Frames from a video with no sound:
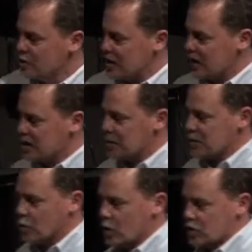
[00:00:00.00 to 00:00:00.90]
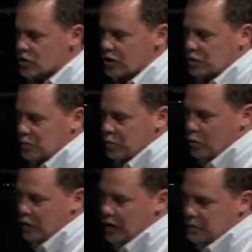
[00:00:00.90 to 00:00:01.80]
We talked about the winter shelter
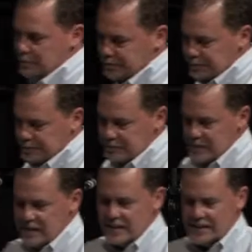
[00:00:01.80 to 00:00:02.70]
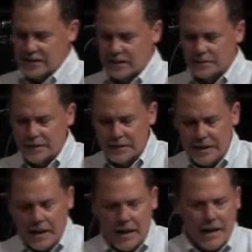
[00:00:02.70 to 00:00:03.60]
program that's here.
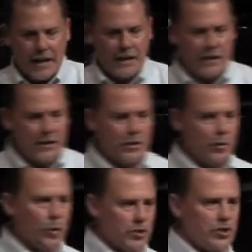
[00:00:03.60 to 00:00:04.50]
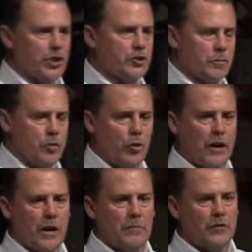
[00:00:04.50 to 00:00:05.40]
And the winter shelter
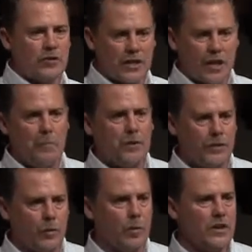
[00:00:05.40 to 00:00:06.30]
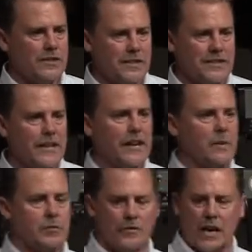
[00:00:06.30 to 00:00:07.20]
program, there's a couple different ones in the San
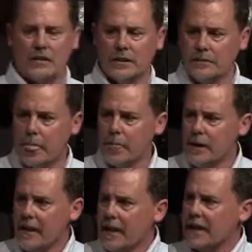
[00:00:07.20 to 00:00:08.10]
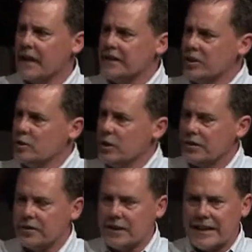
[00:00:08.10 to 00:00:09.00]
Gabriel Valley. And I deal
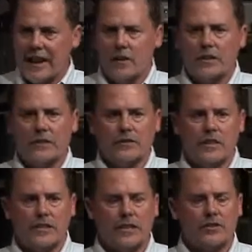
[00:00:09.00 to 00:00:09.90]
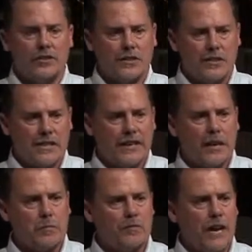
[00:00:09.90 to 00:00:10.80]
with the county of Los Angeles and the San
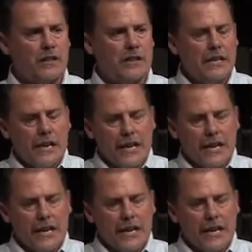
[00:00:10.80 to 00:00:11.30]
Gabriel Valley.